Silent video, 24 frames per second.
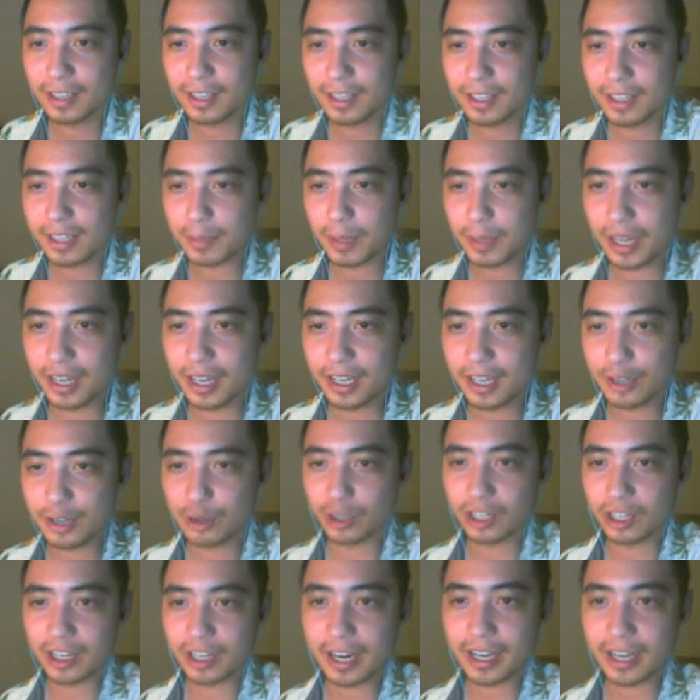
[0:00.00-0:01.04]
Spaghetti, did you
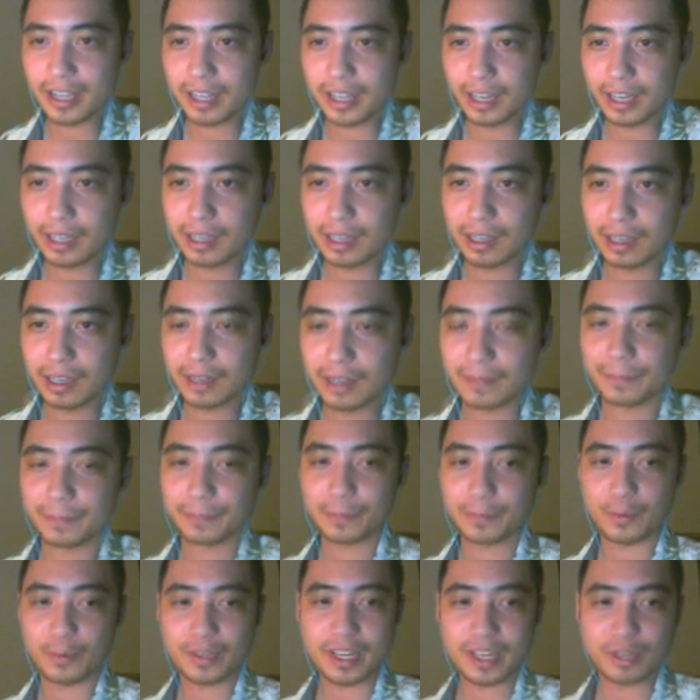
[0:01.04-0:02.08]
learn anything?
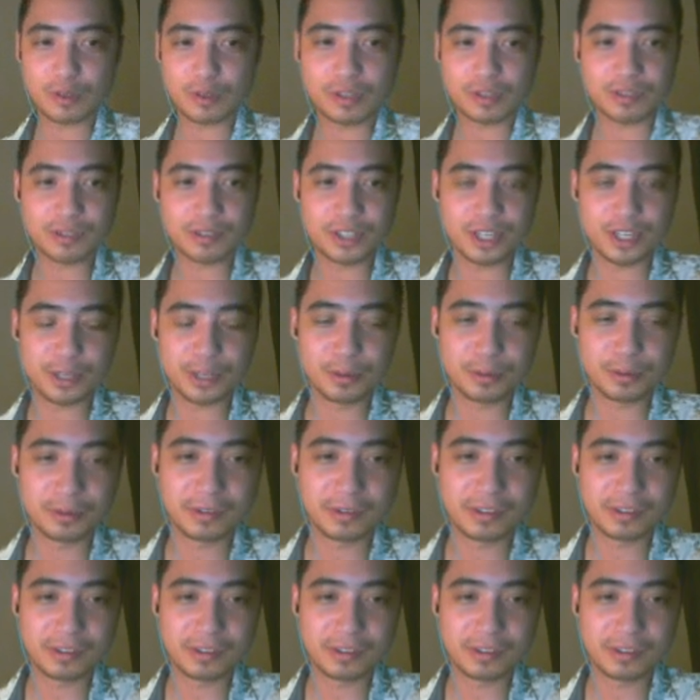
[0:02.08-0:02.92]
Was that useful to you?